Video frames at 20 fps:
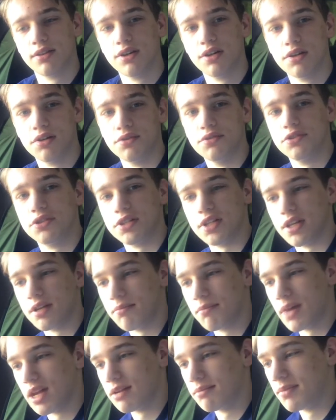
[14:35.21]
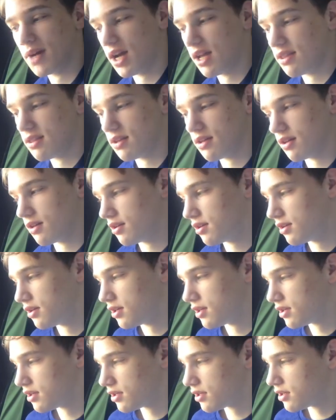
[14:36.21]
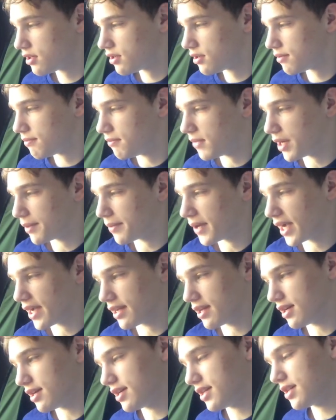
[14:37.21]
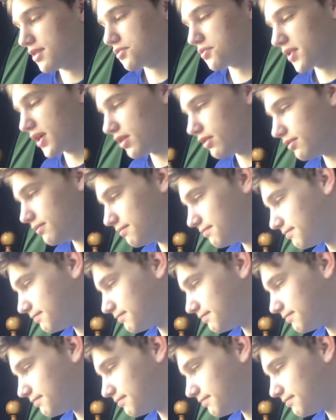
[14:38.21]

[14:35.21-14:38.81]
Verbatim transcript: the Uzi made by the made by uh, Israel